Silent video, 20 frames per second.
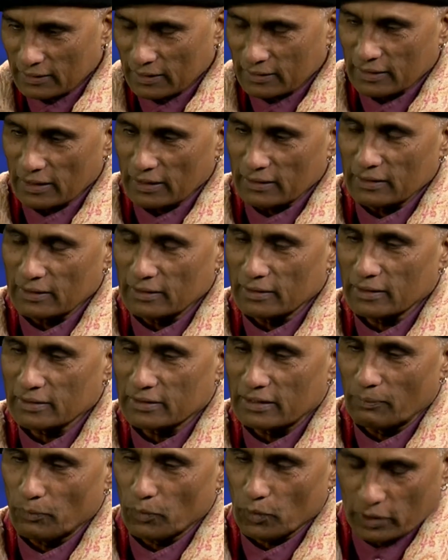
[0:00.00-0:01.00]
I said, in this
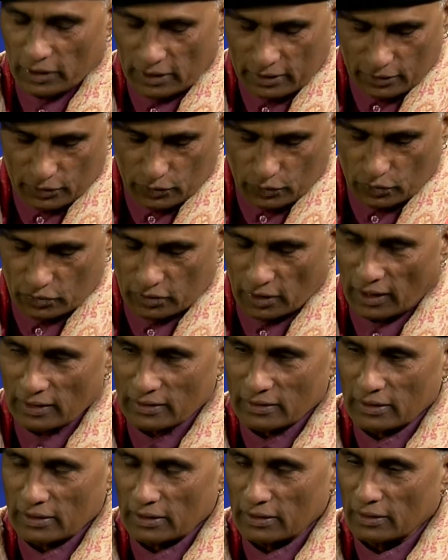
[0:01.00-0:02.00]
democratic
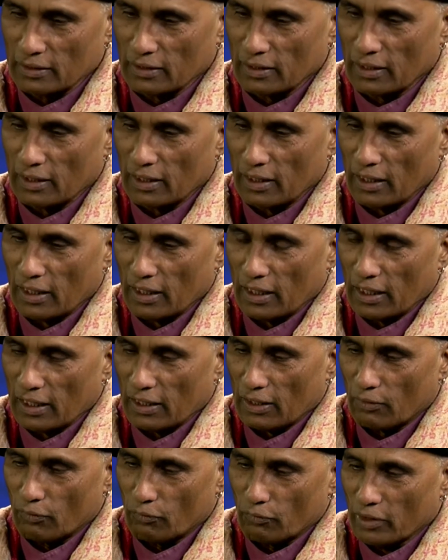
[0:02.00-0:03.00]
society,
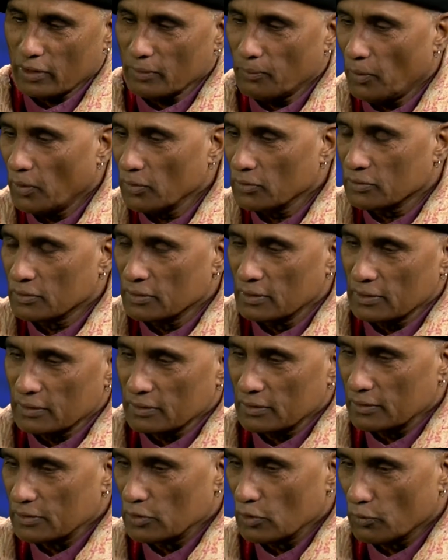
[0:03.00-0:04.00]
what about
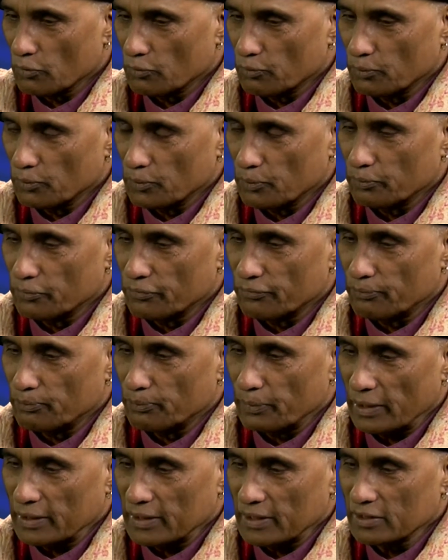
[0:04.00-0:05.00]
your
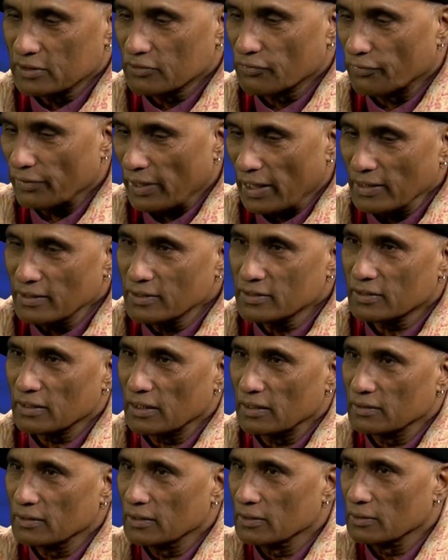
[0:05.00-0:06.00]
parents, friends,
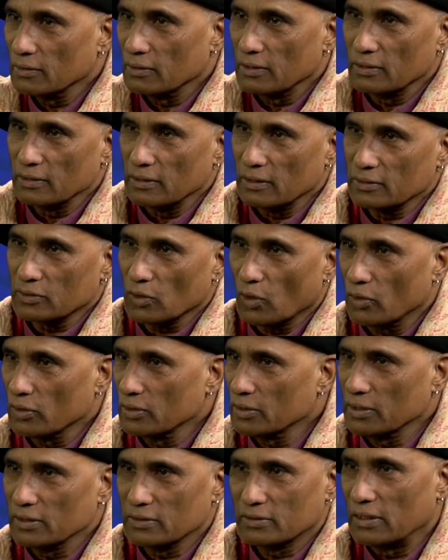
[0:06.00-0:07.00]
and
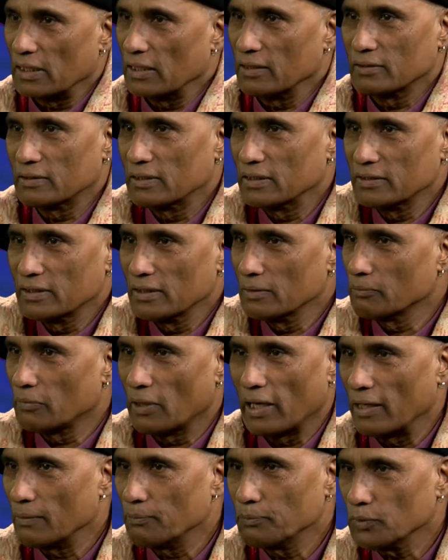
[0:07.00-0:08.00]
authorities? They didn't
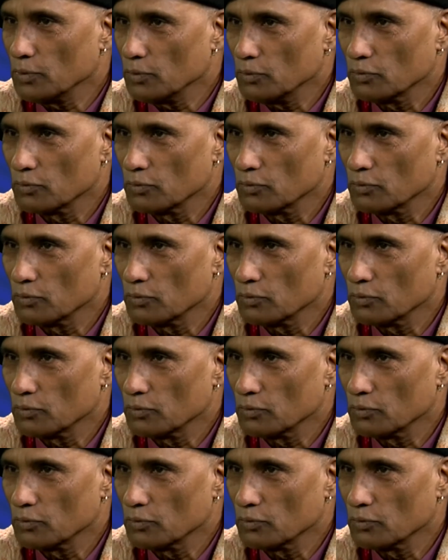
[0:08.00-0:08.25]
help you?